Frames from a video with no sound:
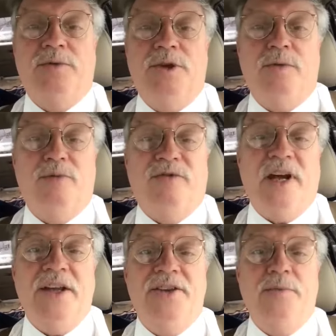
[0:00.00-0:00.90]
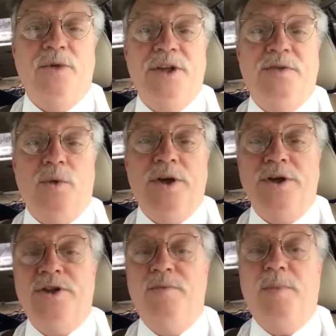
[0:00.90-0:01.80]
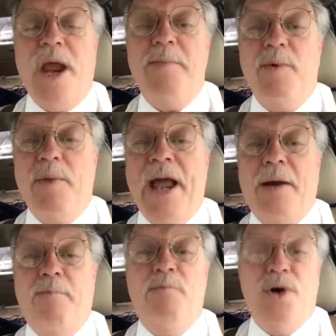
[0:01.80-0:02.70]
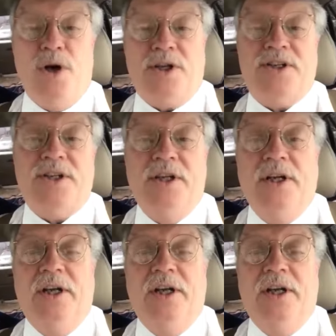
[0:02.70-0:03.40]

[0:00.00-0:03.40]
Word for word: You can provide them with one or two paperback books.